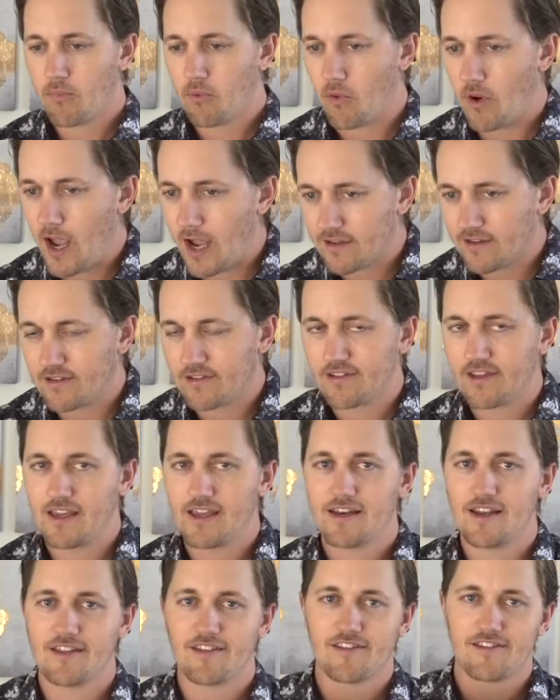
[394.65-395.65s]

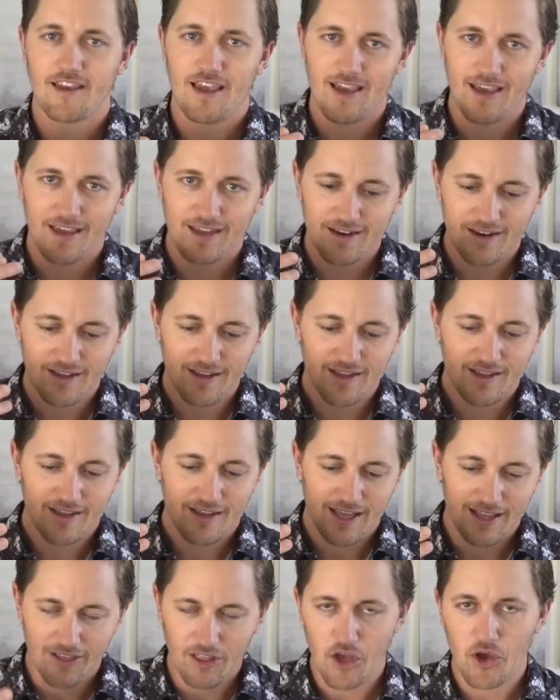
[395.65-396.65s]
practicing and saying
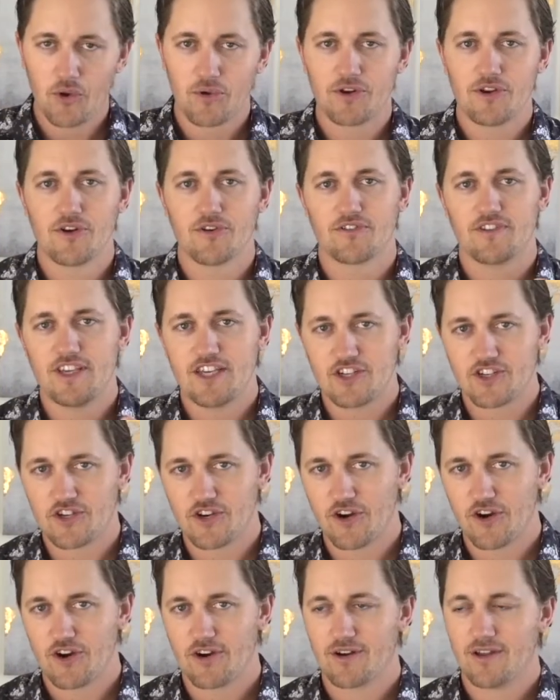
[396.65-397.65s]
hello to your
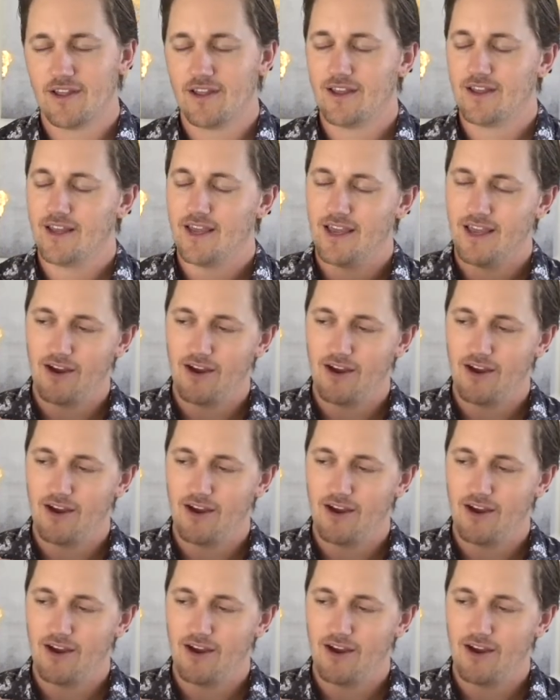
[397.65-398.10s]
teacher